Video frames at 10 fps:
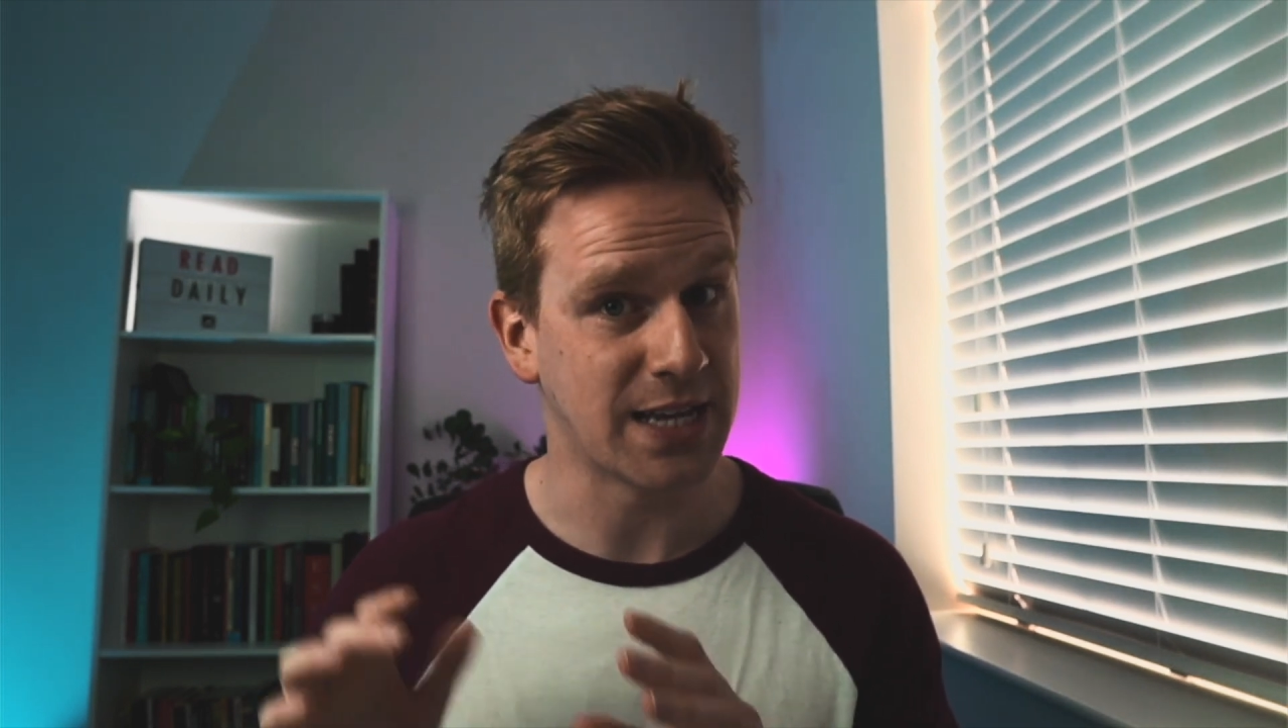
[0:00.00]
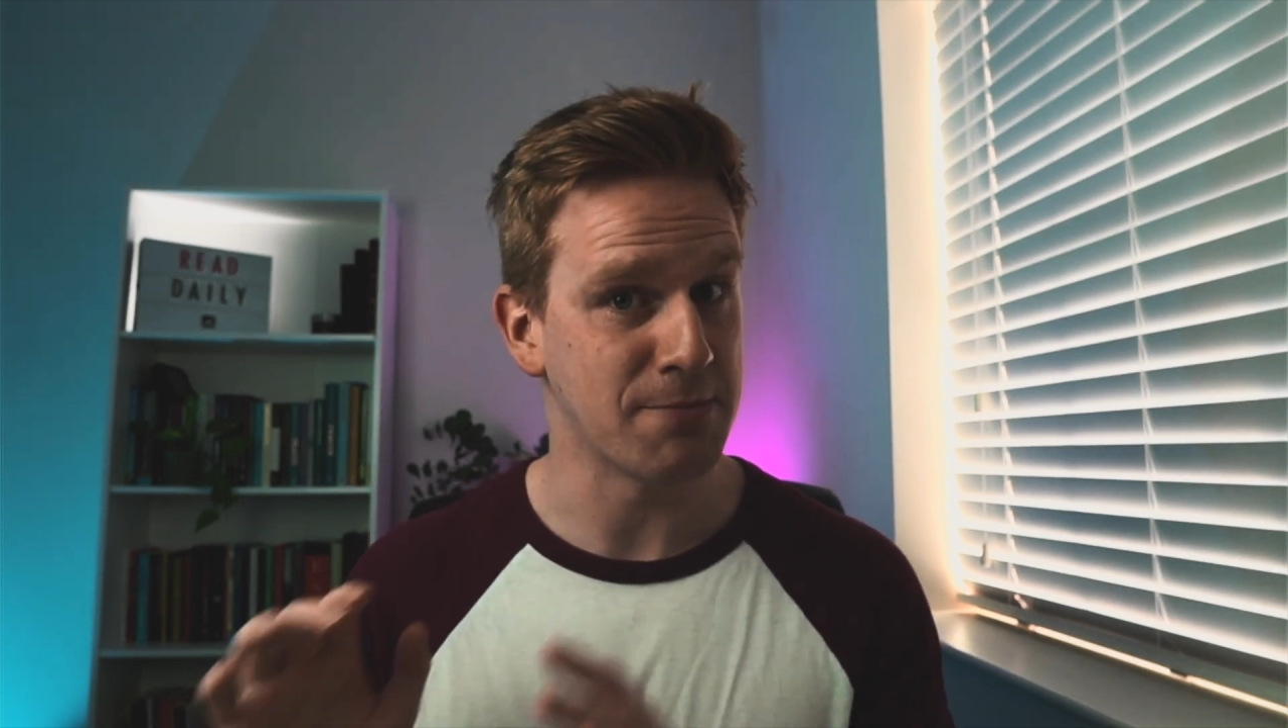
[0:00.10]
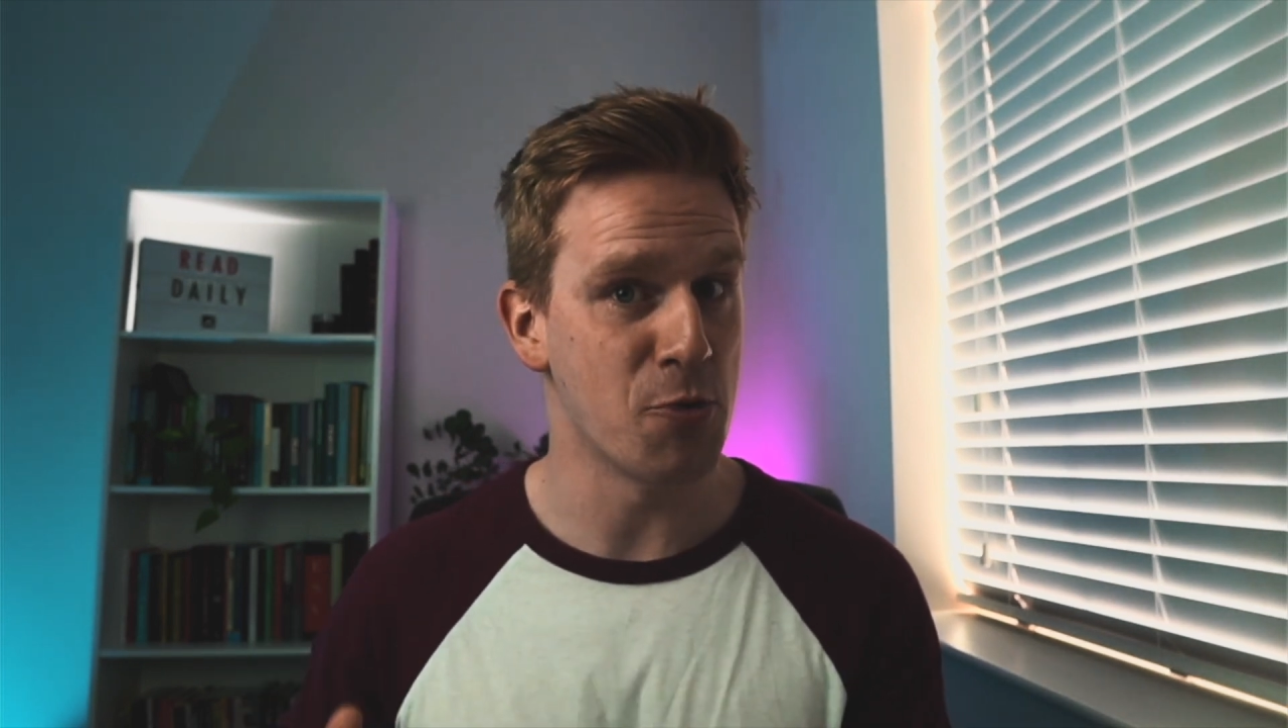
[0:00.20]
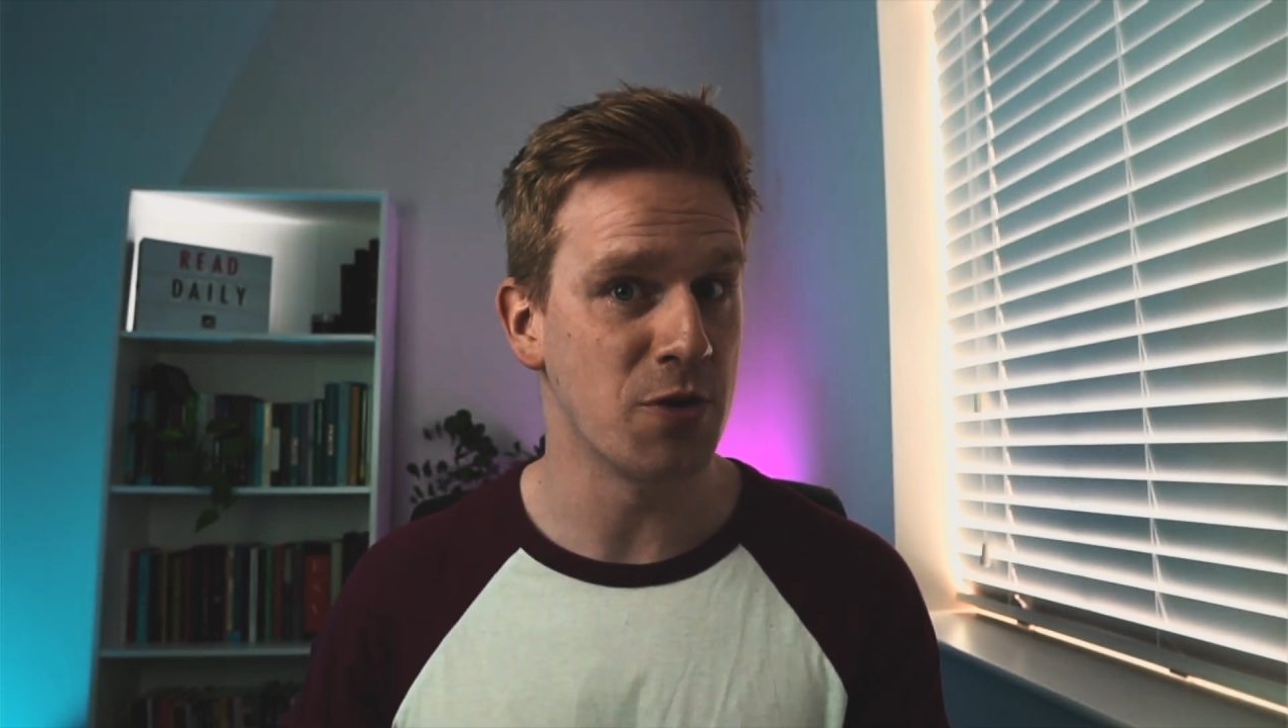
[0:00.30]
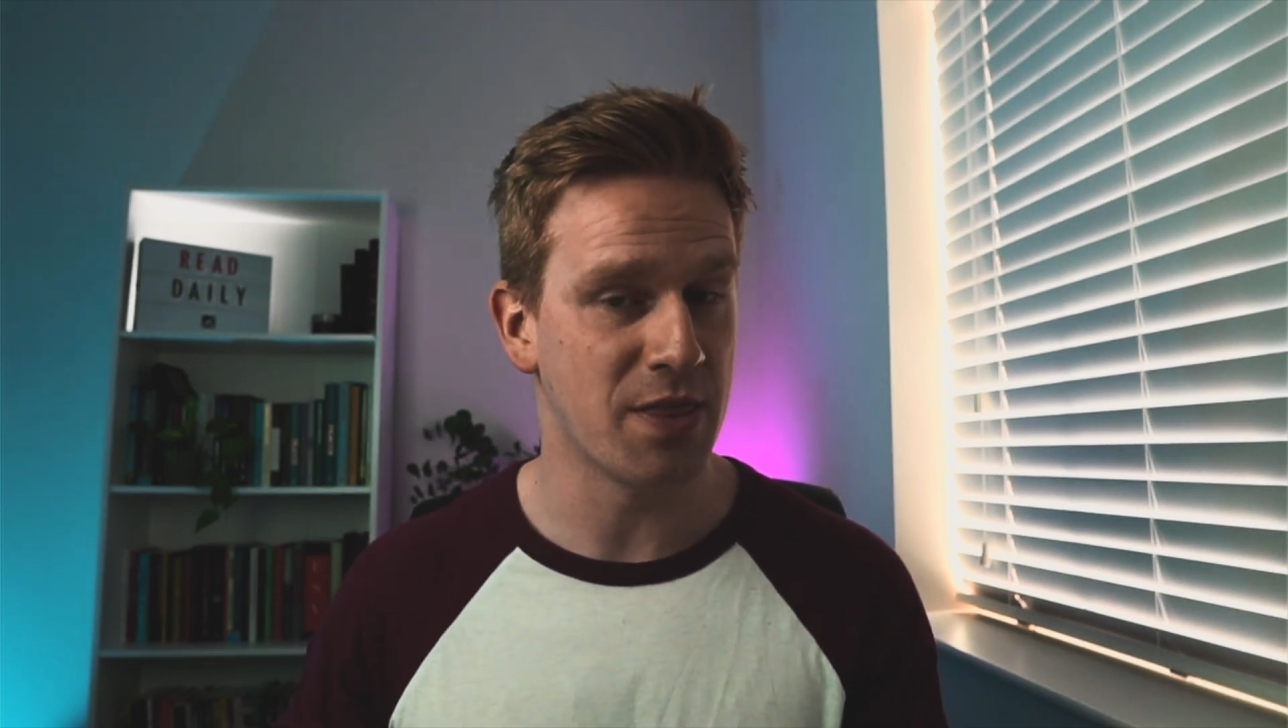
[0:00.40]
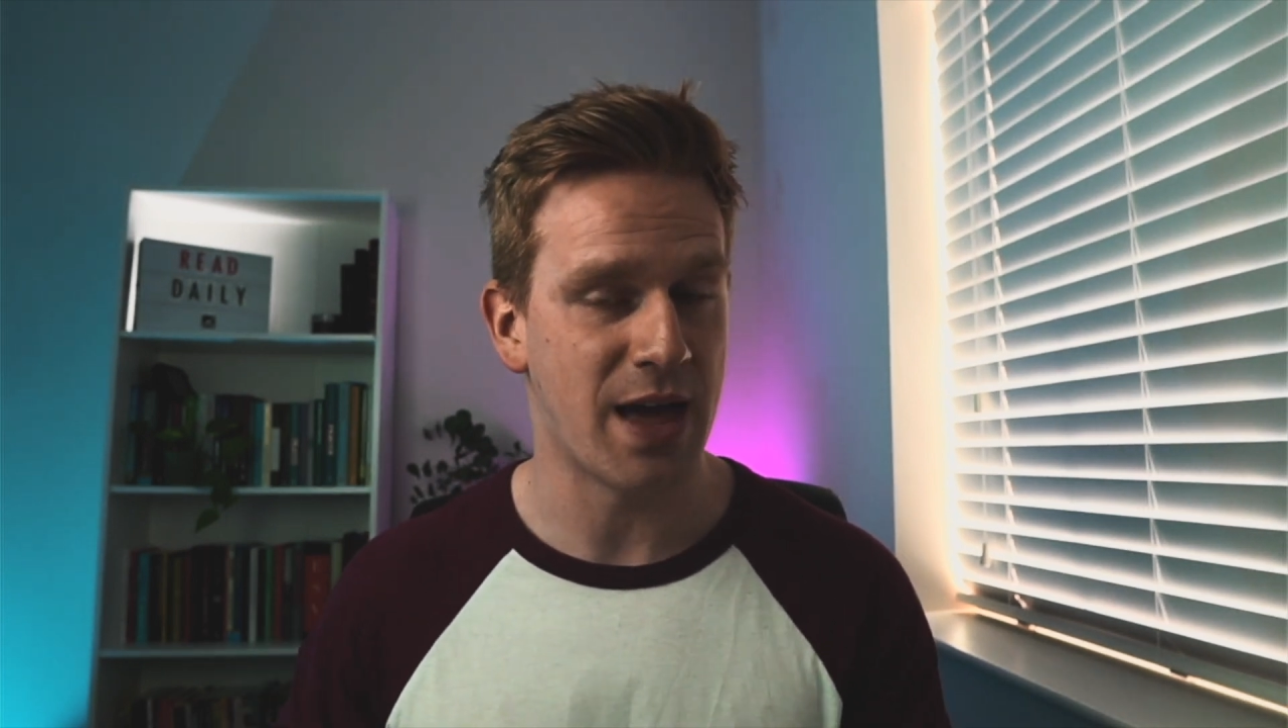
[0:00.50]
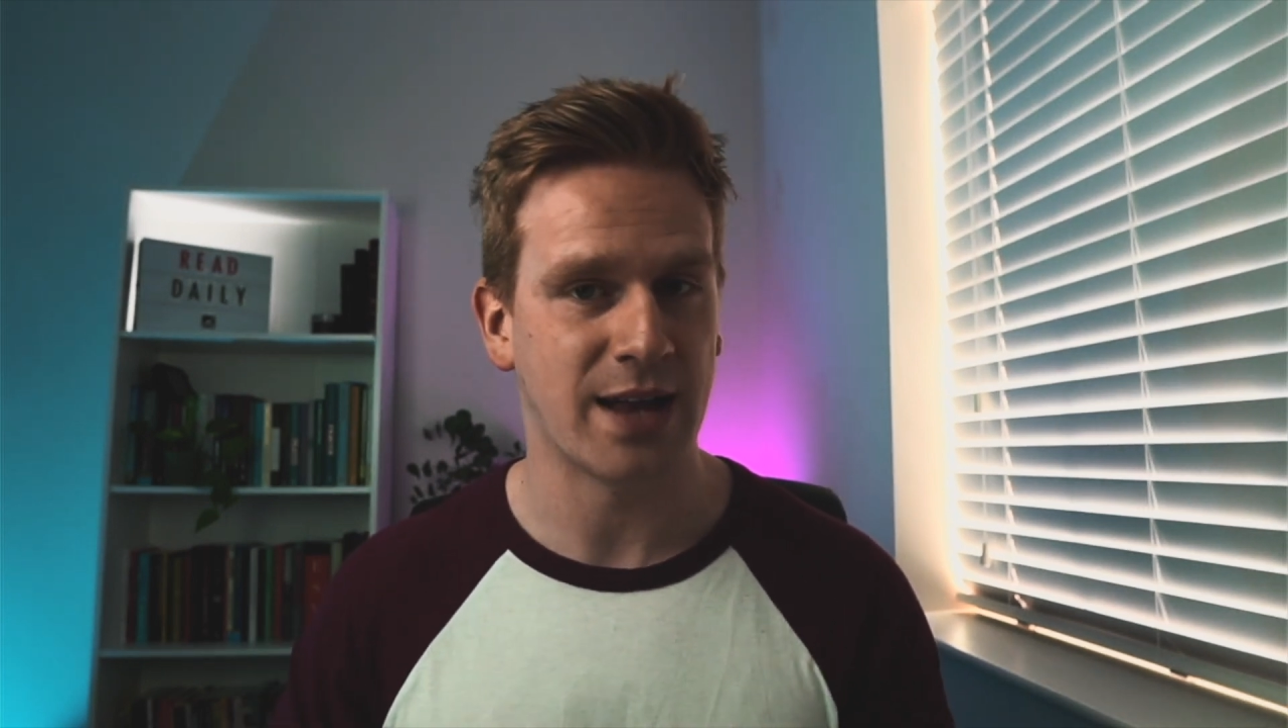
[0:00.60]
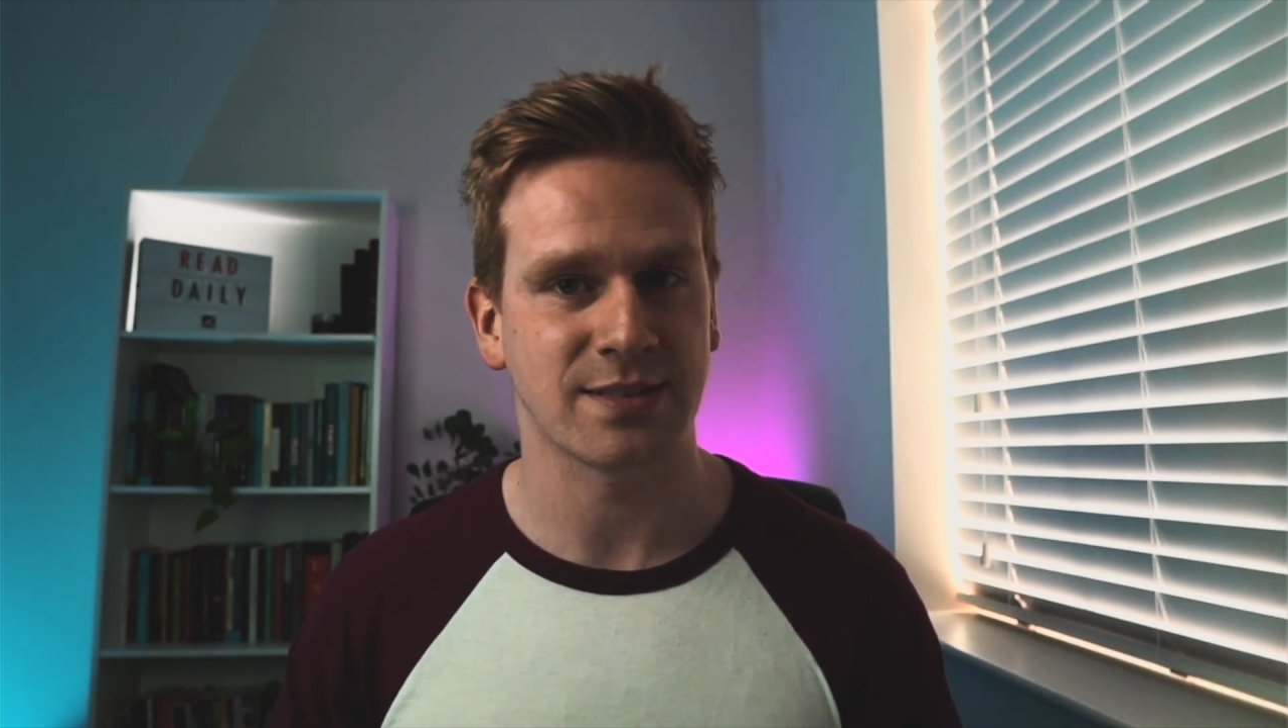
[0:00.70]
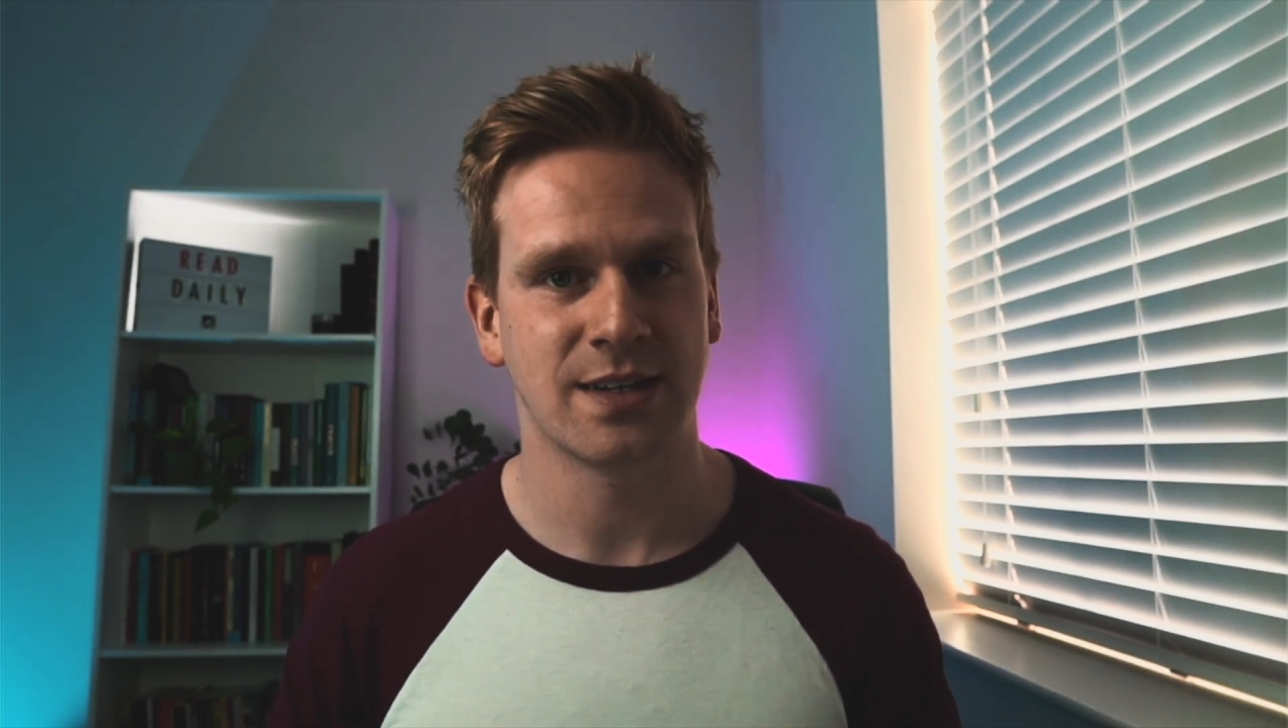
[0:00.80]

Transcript: more than that,